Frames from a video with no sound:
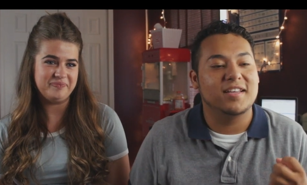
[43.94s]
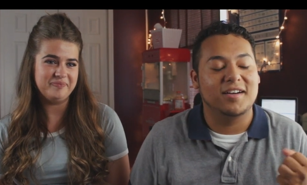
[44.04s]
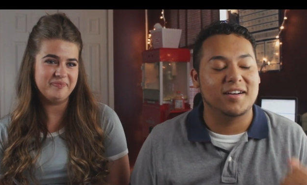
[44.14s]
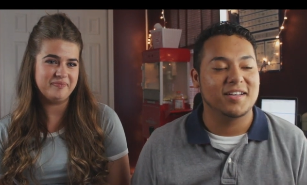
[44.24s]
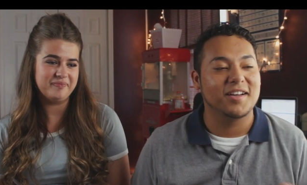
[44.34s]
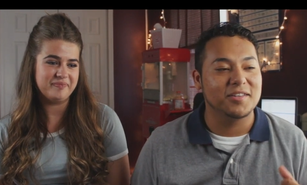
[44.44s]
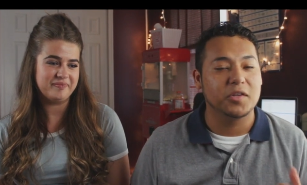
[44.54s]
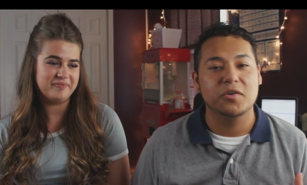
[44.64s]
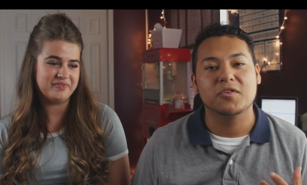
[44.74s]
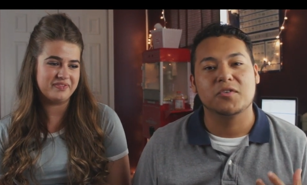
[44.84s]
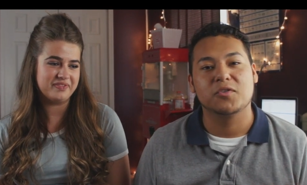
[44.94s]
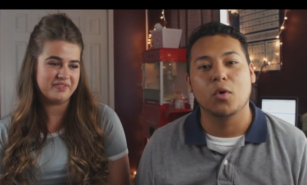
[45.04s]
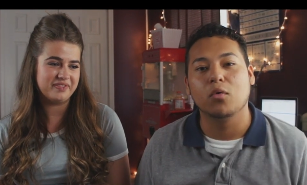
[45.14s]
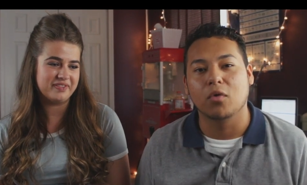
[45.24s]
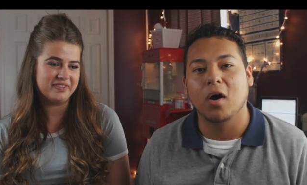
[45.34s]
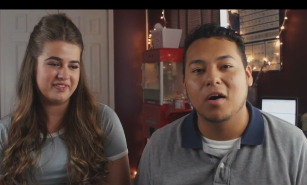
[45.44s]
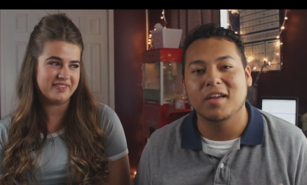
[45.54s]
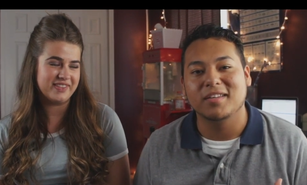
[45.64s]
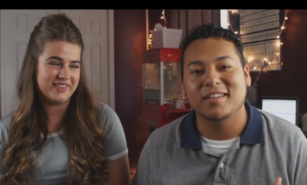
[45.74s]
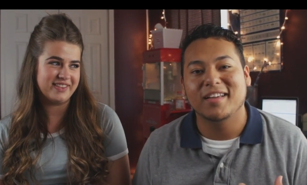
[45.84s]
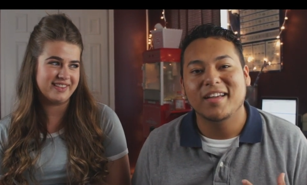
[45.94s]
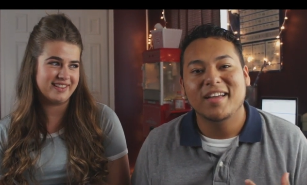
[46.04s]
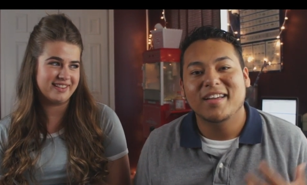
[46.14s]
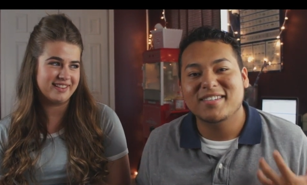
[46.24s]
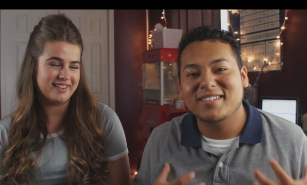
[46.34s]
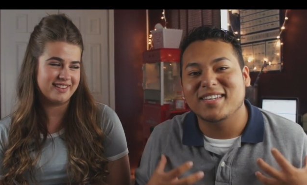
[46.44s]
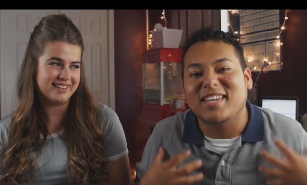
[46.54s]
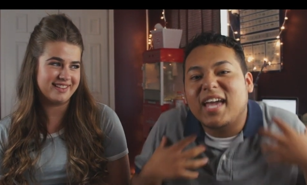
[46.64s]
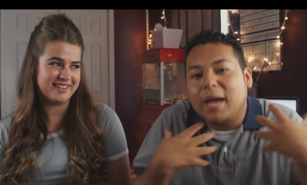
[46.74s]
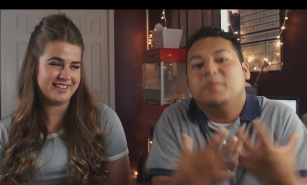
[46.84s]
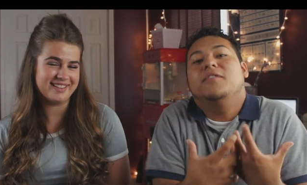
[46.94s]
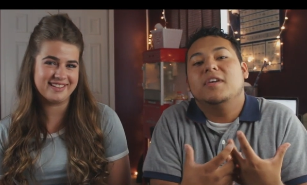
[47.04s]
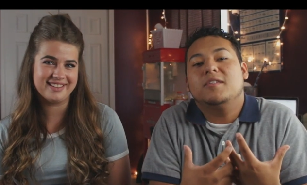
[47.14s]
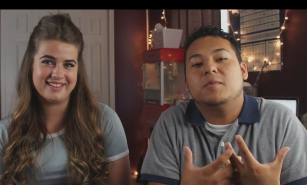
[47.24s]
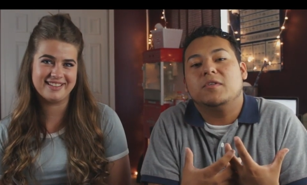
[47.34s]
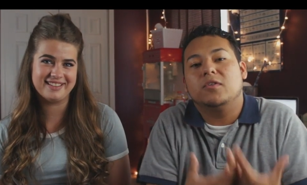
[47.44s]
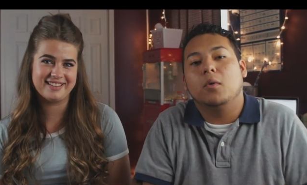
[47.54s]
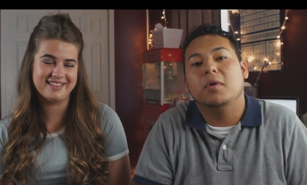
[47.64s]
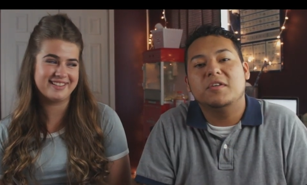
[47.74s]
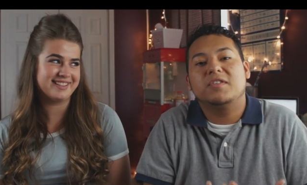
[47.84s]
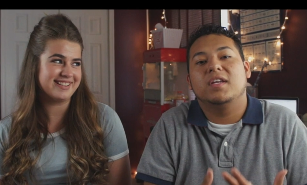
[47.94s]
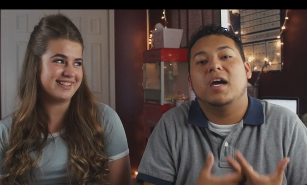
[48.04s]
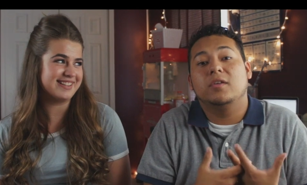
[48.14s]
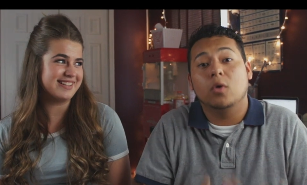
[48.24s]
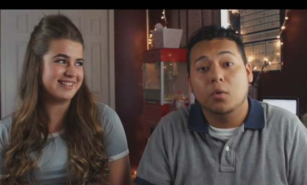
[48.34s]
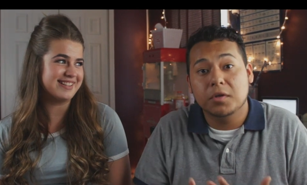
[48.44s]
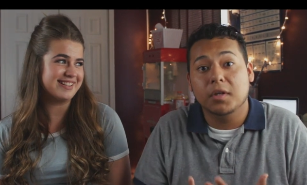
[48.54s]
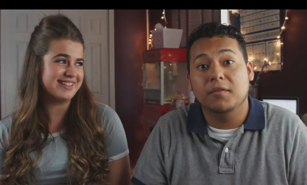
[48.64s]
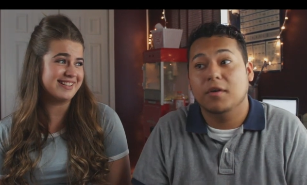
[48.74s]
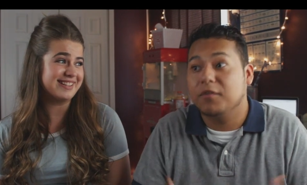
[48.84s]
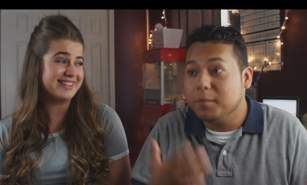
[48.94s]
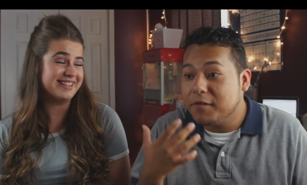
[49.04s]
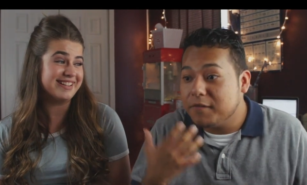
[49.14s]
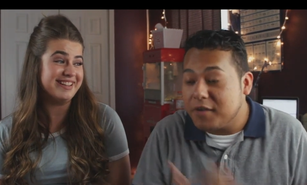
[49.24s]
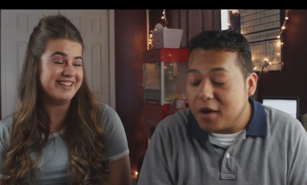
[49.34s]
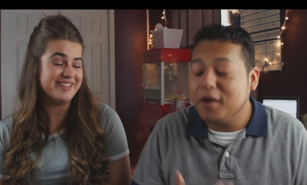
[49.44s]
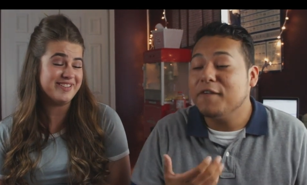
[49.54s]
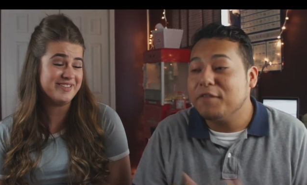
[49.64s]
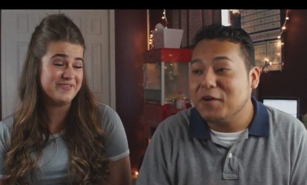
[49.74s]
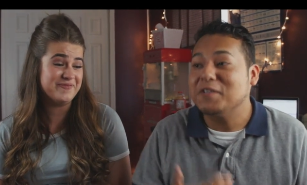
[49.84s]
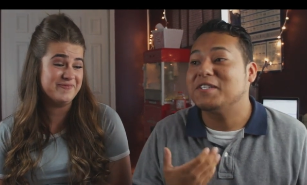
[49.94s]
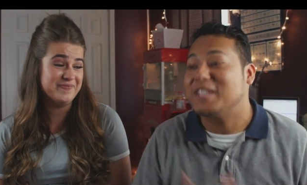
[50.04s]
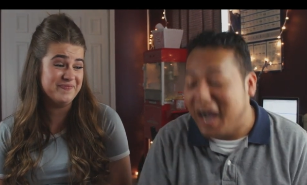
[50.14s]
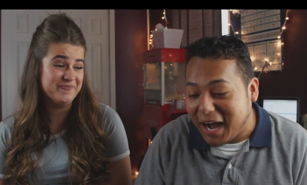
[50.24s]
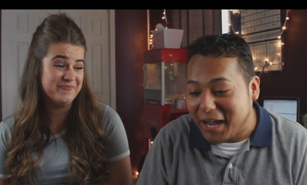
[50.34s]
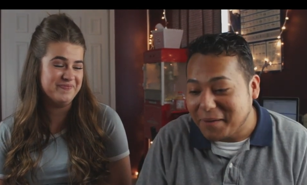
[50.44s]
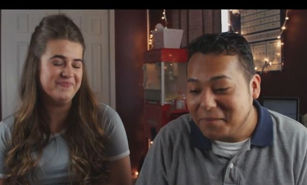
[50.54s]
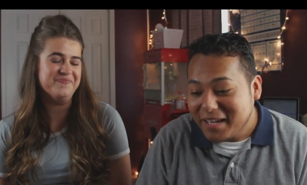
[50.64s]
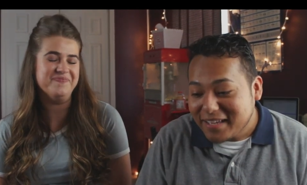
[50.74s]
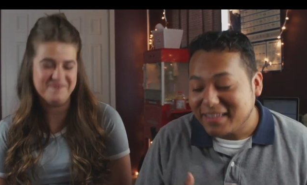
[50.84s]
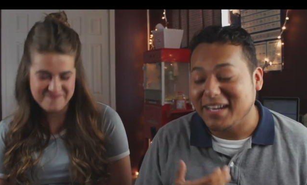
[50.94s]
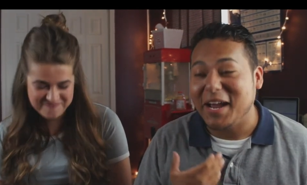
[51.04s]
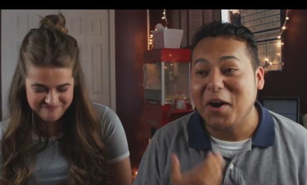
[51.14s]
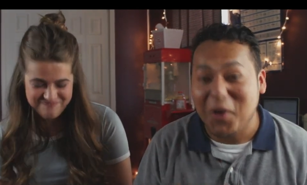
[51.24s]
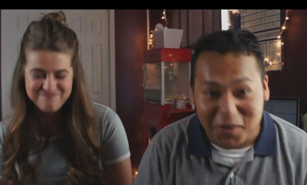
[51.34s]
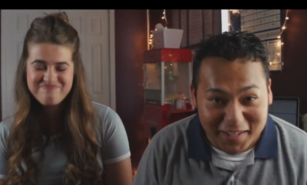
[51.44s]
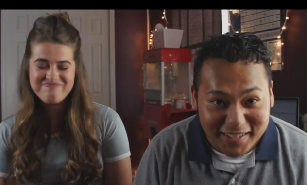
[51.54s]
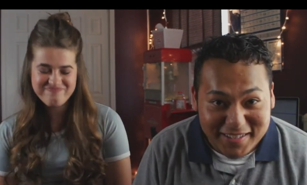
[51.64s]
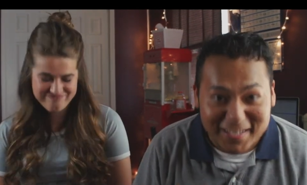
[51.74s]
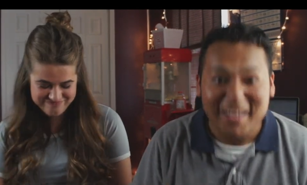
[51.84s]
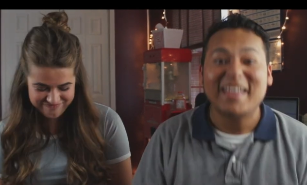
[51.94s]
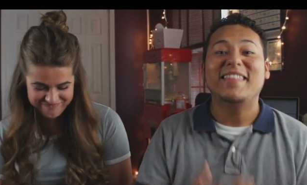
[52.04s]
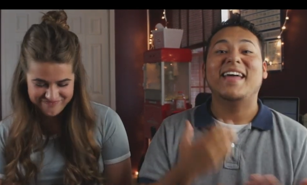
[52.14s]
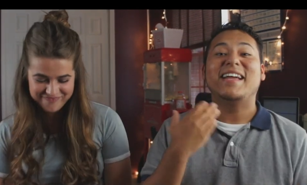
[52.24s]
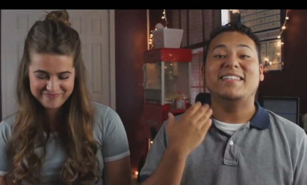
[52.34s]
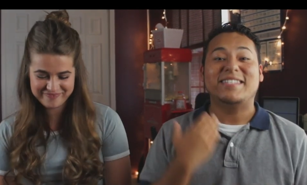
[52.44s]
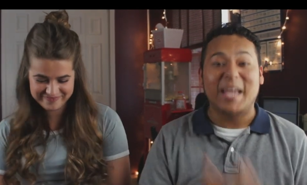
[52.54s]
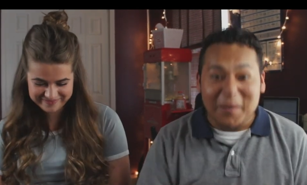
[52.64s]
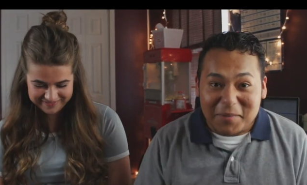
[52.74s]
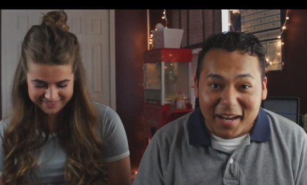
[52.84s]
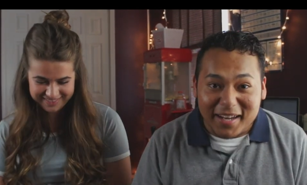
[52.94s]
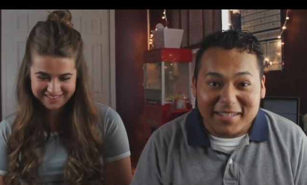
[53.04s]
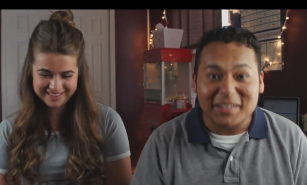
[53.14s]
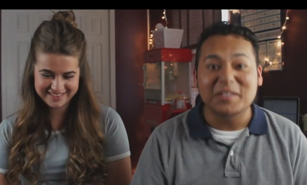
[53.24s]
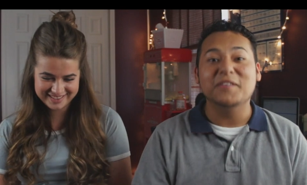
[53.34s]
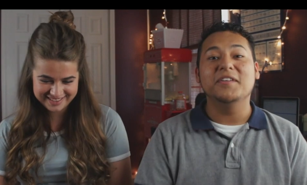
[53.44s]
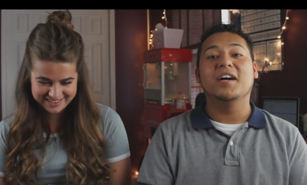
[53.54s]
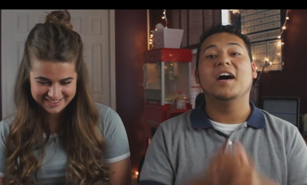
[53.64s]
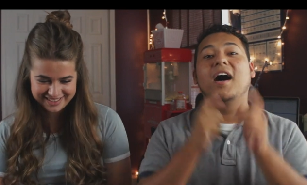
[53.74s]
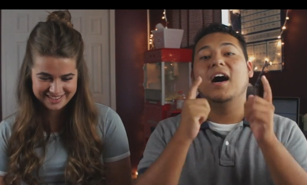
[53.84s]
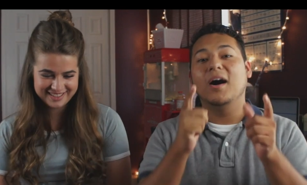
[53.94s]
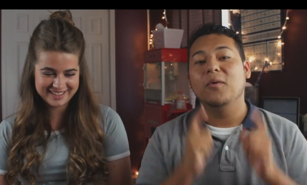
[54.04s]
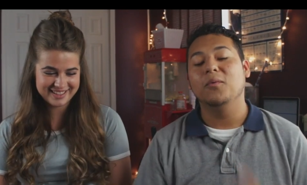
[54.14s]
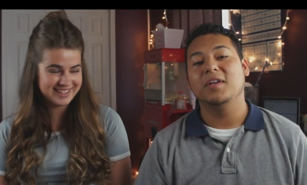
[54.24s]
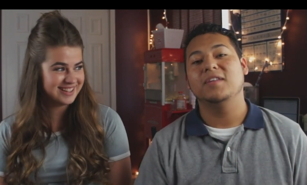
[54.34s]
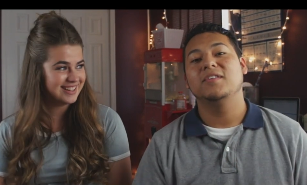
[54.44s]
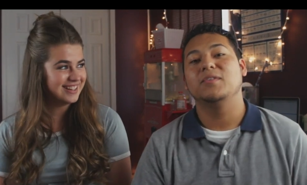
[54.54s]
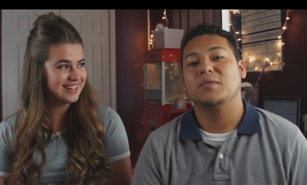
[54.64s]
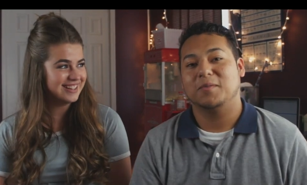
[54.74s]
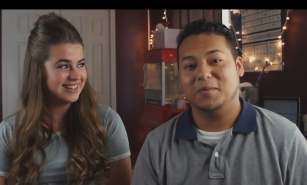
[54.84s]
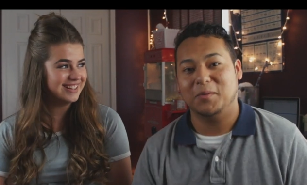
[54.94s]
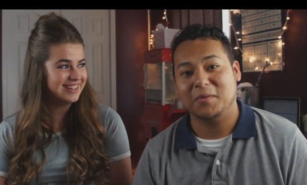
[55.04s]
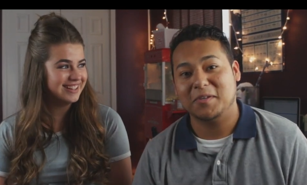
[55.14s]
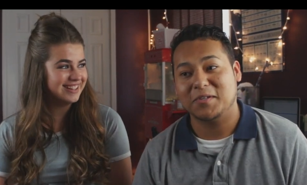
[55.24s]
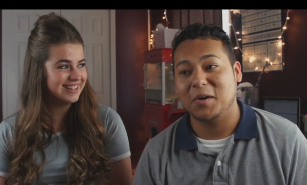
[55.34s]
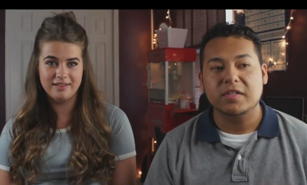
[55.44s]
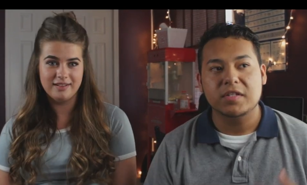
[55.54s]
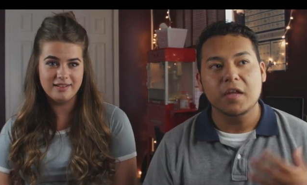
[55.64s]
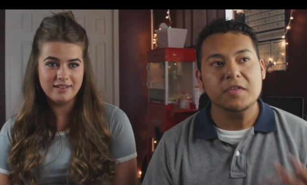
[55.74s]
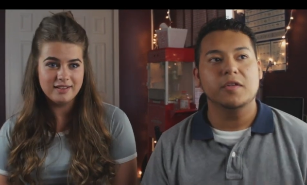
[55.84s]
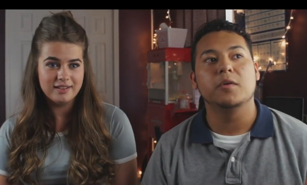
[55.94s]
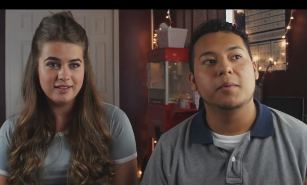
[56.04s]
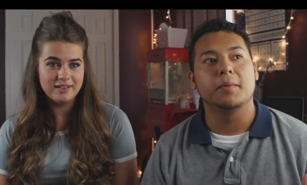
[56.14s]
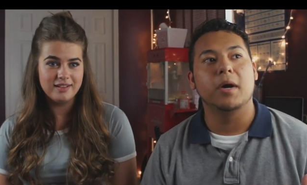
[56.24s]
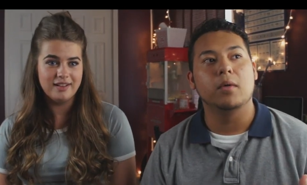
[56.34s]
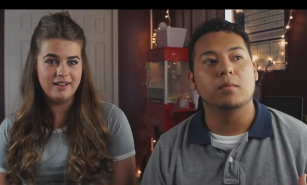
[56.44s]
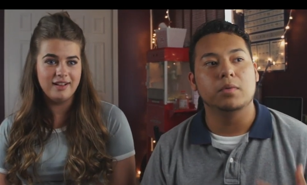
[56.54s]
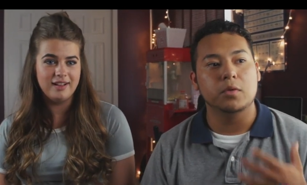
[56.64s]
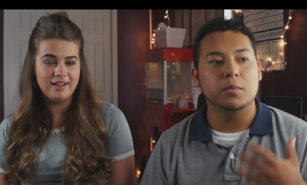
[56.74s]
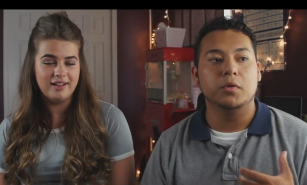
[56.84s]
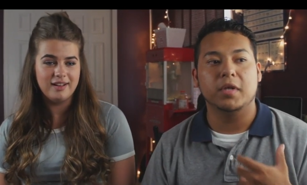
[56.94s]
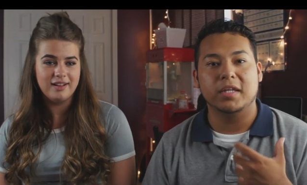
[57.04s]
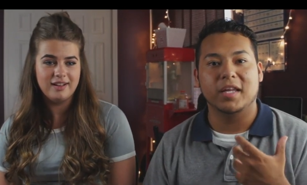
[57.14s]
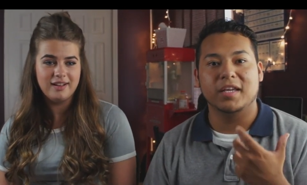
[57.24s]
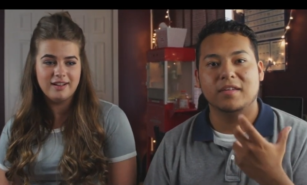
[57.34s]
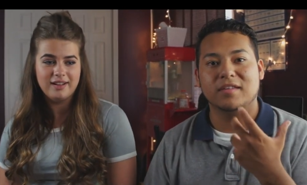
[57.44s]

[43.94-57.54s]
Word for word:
Speaker 1: oh god, the lyrics are so raw, and it captivates me so much that I told Olivia from the very first time that I heard it, that same night, Olivia, we need to do something with the song. Tell us a little bit about Blue Moon and like